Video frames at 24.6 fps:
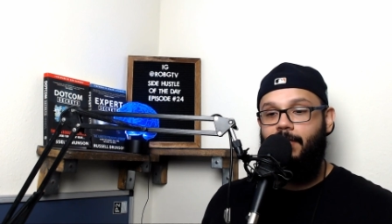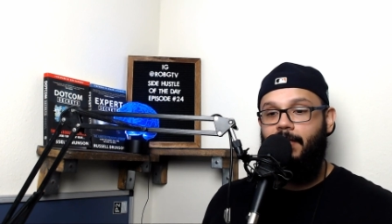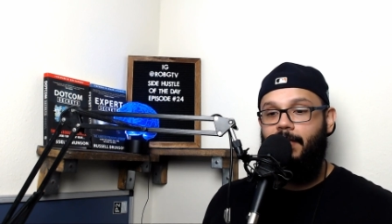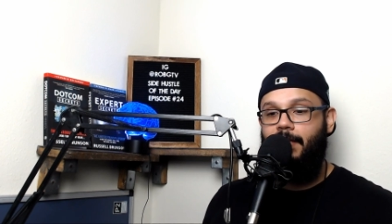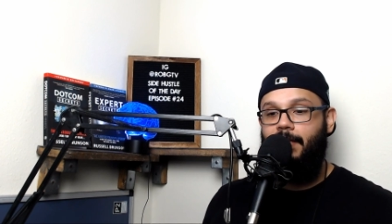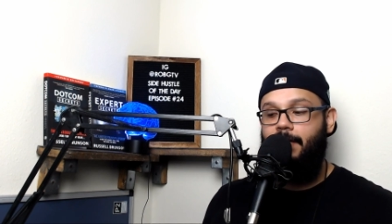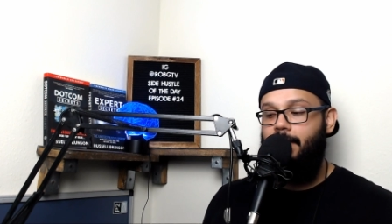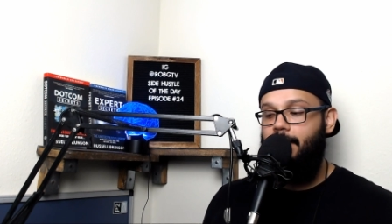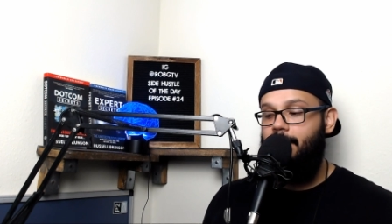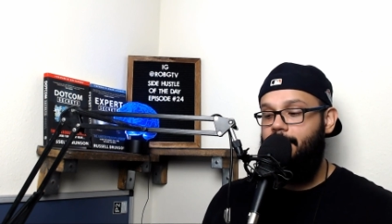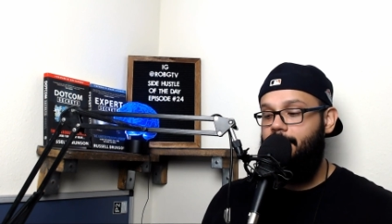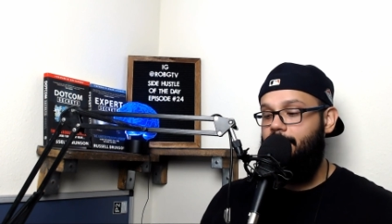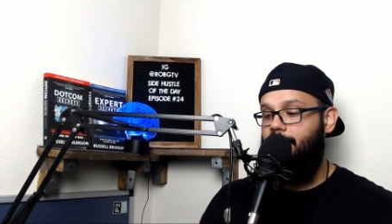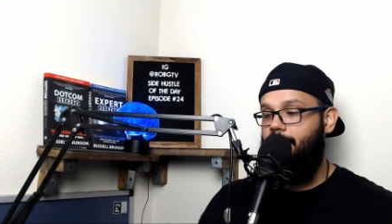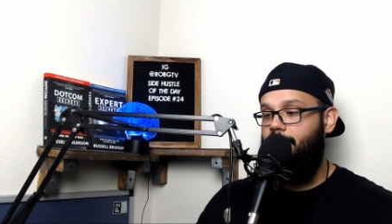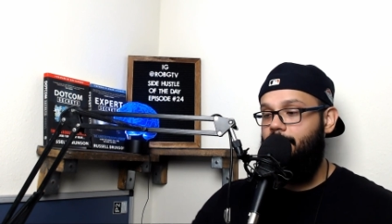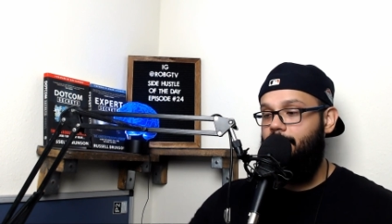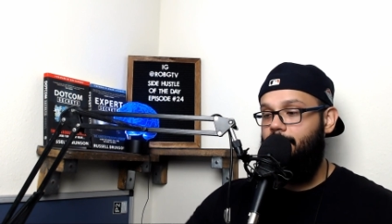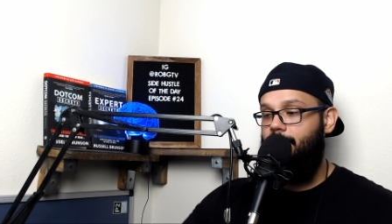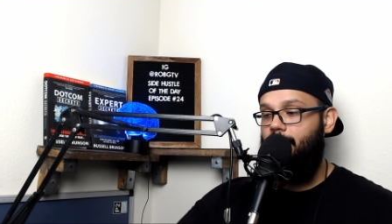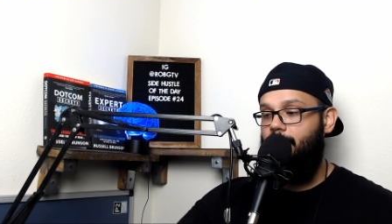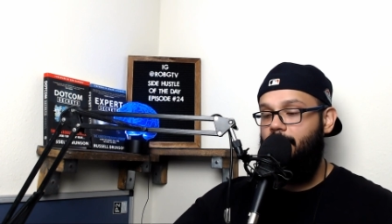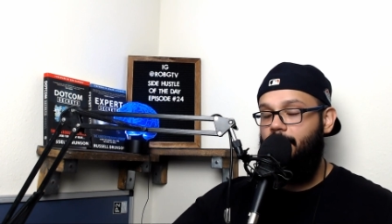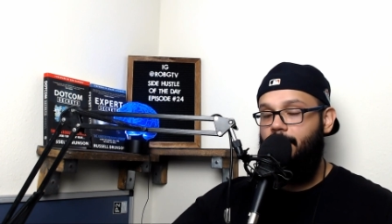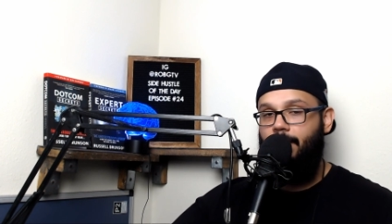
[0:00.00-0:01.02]
hilarious.
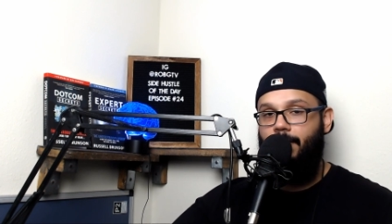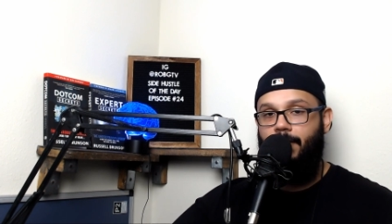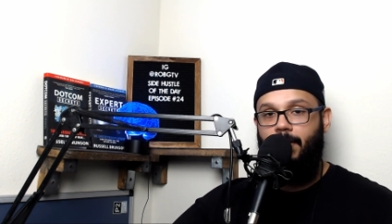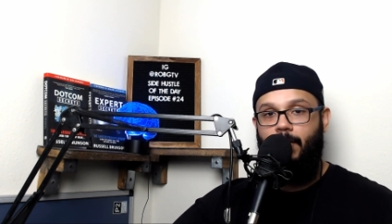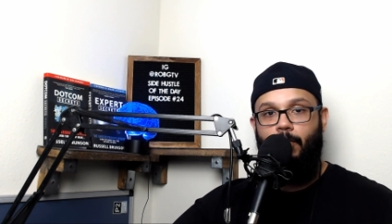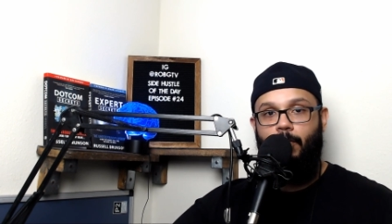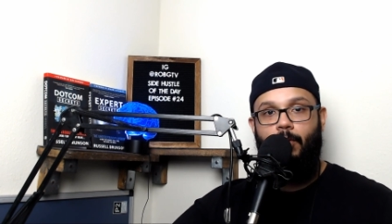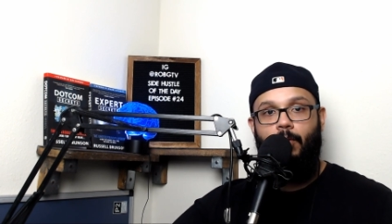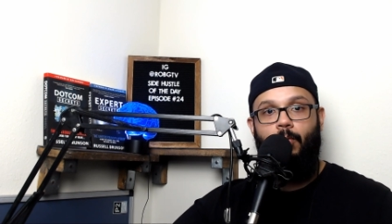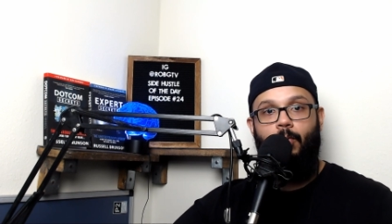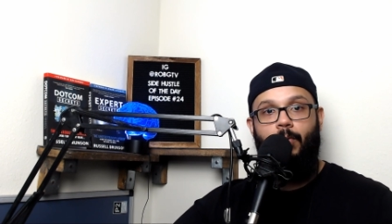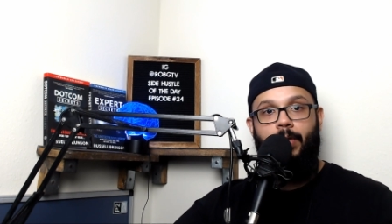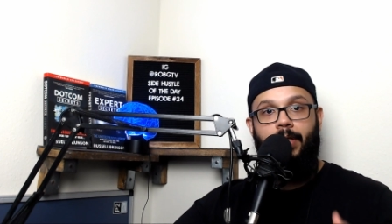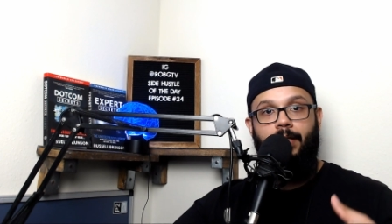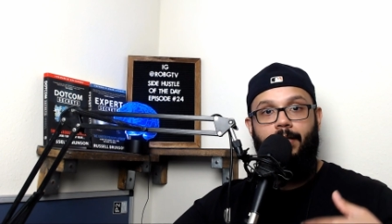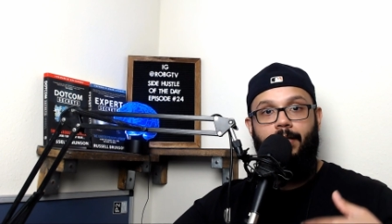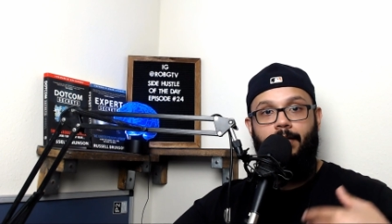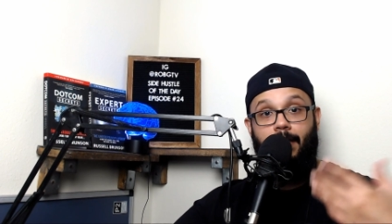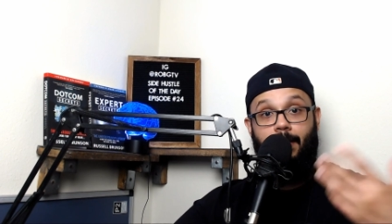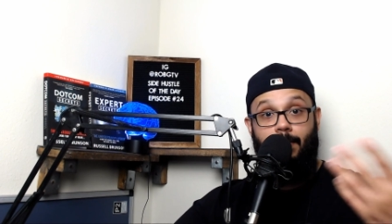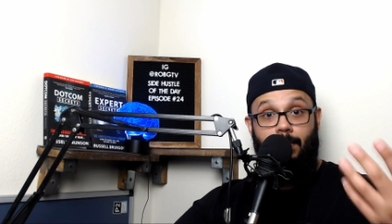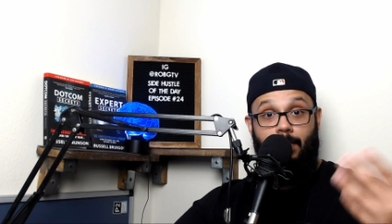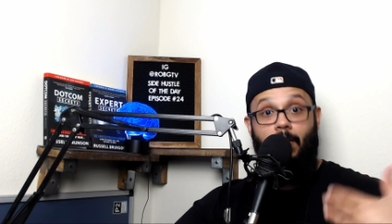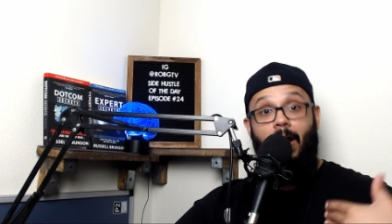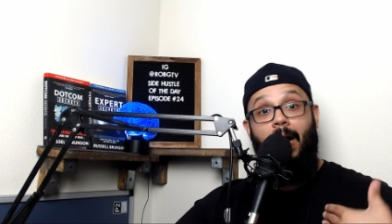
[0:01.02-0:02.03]
And
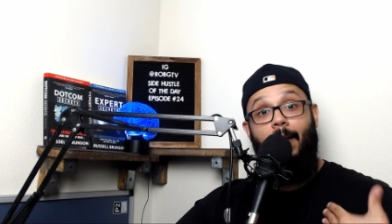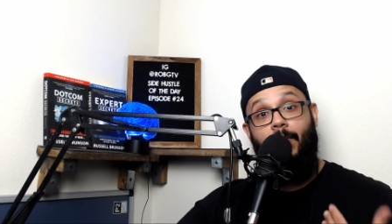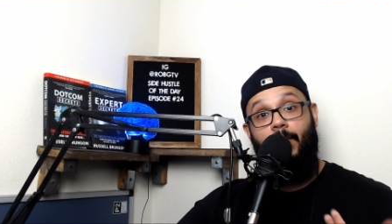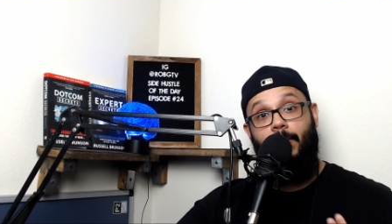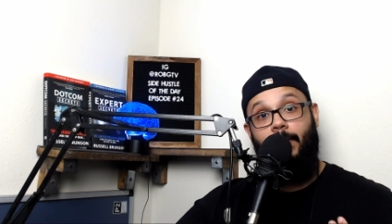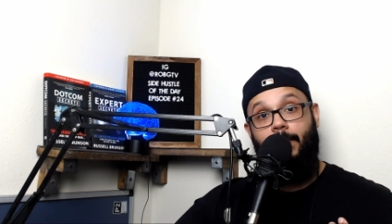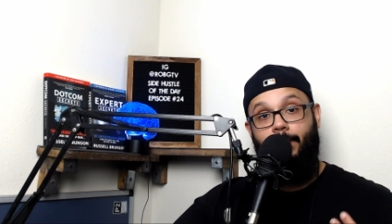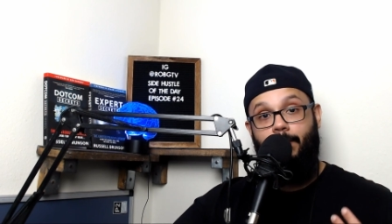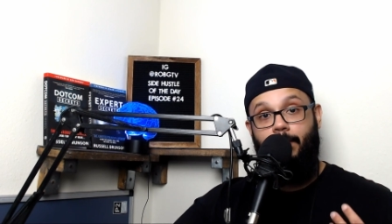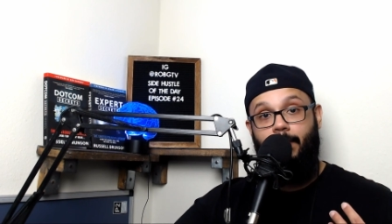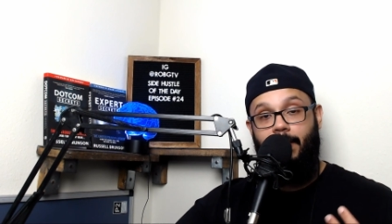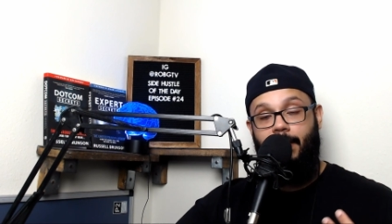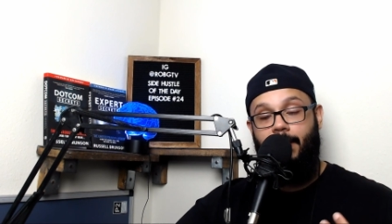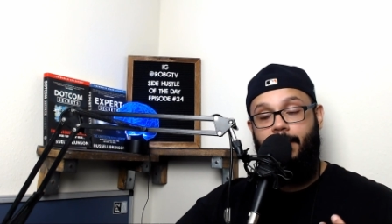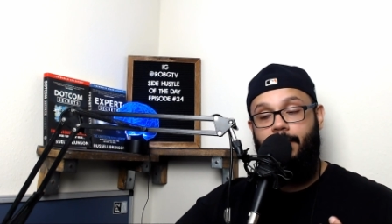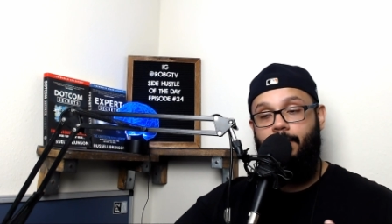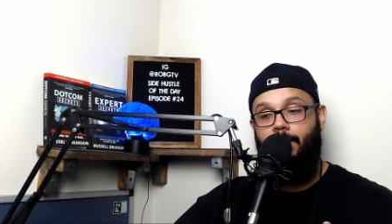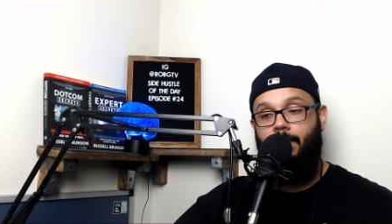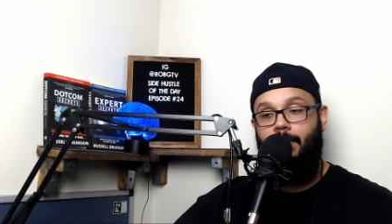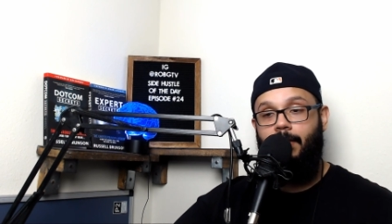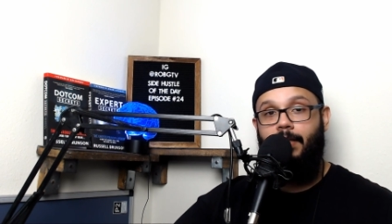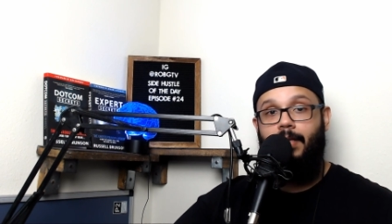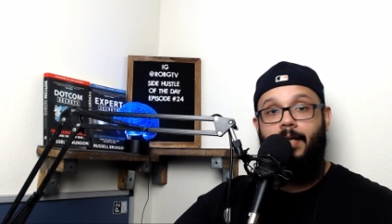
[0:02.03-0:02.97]
I'm a millennial.